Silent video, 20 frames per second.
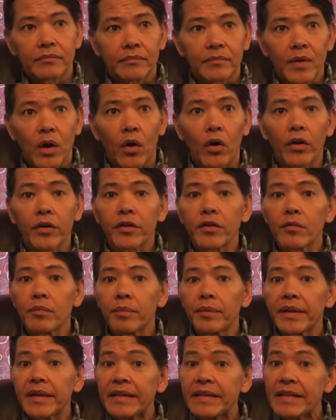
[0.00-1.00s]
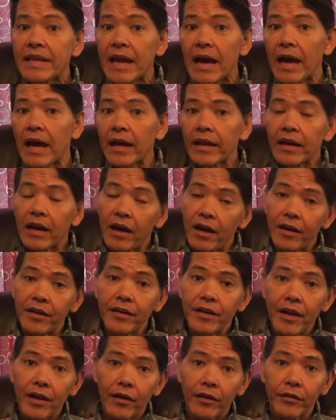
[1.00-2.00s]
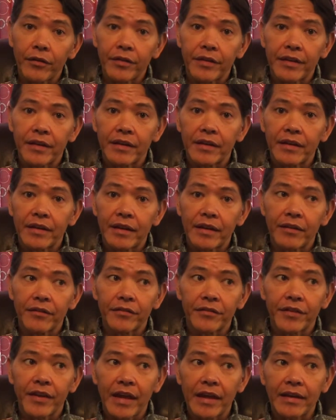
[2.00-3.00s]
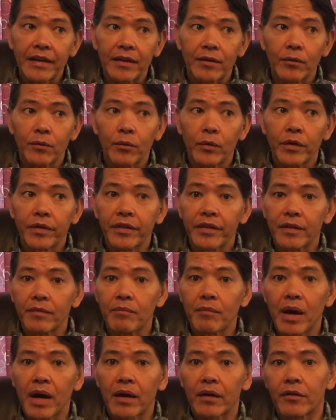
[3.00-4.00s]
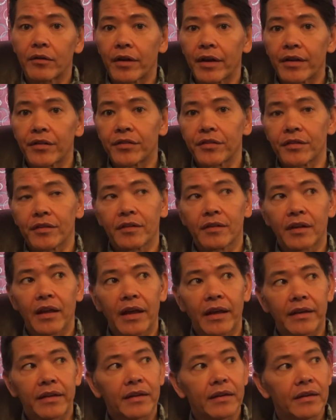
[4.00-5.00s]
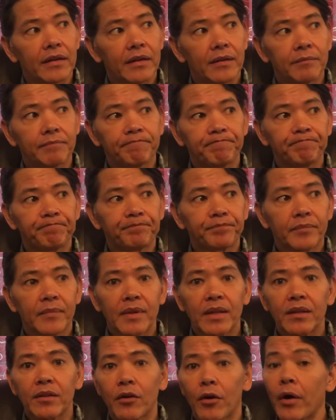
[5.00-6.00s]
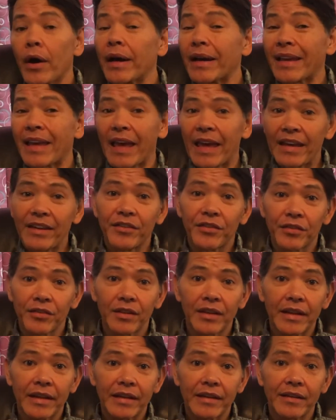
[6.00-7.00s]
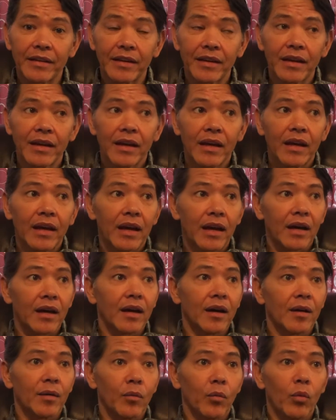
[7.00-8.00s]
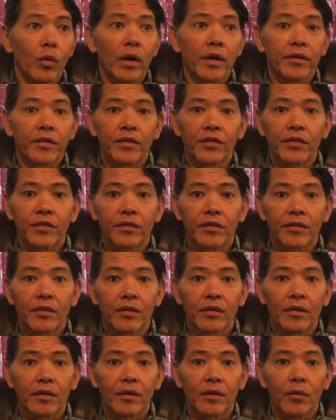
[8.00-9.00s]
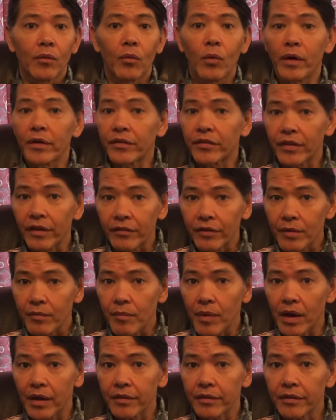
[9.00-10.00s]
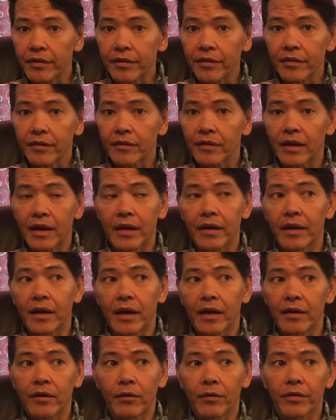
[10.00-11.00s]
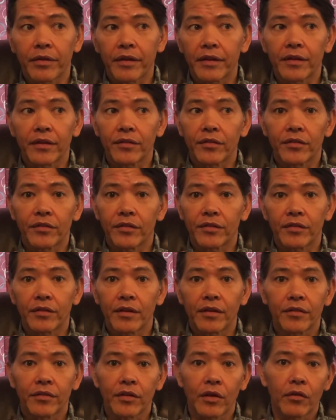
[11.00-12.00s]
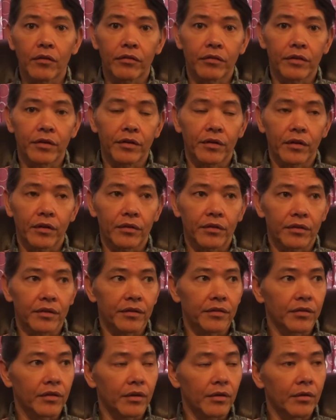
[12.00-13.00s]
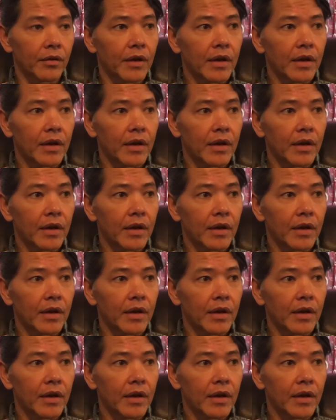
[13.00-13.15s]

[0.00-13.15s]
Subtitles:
arguably not unhealthy if taken within moderation, like occasionally, once every month. I don't think is overindulging. So